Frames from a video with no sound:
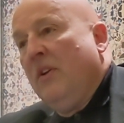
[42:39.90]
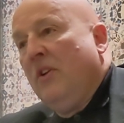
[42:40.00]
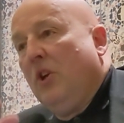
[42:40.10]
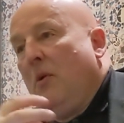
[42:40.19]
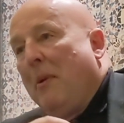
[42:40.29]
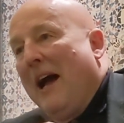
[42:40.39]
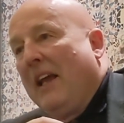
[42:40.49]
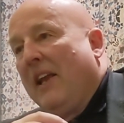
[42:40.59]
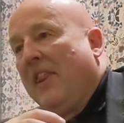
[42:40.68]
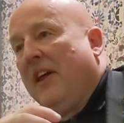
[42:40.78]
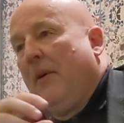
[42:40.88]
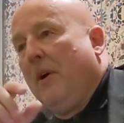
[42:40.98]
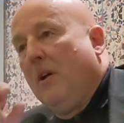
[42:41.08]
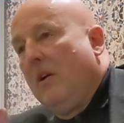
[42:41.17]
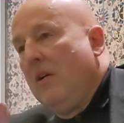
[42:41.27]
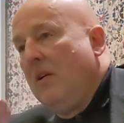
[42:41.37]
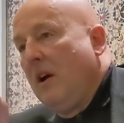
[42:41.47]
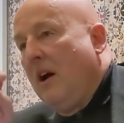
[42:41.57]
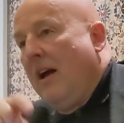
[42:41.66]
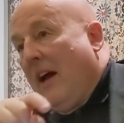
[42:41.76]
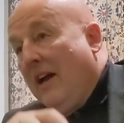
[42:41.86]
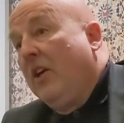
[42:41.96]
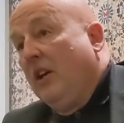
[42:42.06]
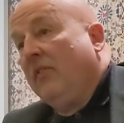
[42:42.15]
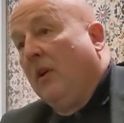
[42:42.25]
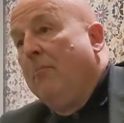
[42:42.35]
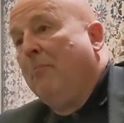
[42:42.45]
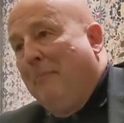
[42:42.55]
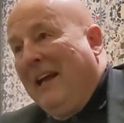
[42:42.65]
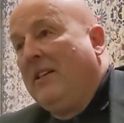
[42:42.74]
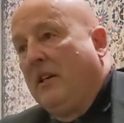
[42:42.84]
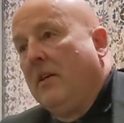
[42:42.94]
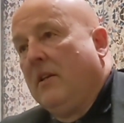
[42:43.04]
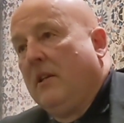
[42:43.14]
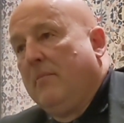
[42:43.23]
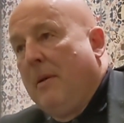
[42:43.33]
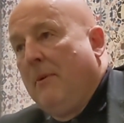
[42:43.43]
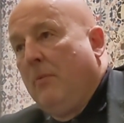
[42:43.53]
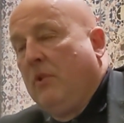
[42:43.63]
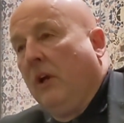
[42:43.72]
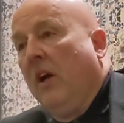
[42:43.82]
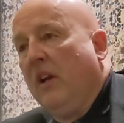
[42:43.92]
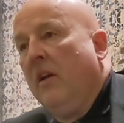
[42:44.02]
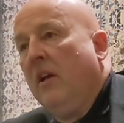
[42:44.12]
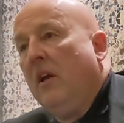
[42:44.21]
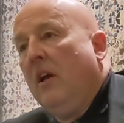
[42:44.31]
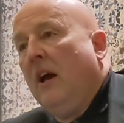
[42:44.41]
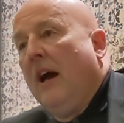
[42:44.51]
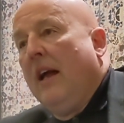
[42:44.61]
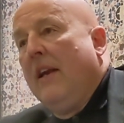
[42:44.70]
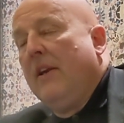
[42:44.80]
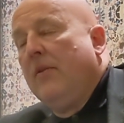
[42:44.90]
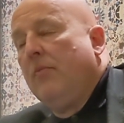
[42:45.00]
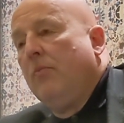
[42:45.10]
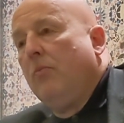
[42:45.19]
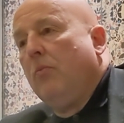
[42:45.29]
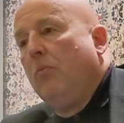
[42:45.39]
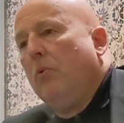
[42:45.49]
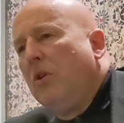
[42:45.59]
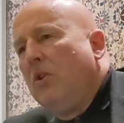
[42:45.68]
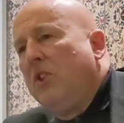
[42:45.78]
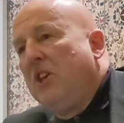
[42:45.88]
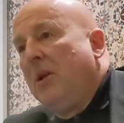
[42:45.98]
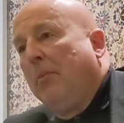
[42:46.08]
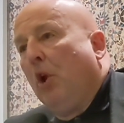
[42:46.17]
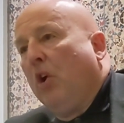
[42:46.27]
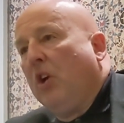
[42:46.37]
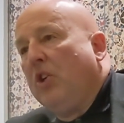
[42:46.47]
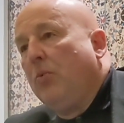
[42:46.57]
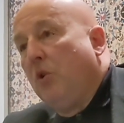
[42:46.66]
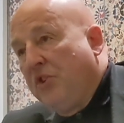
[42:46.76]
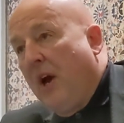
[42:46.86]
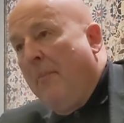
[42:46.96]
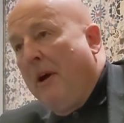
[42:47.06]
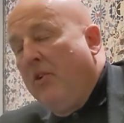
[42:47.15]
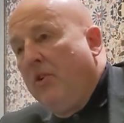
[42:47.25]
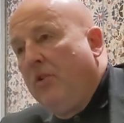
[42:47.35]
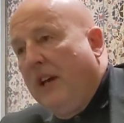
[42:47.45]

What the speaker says: you look back and think, well, I could have done better than maybe was done? And what do you think the blockage was? It about you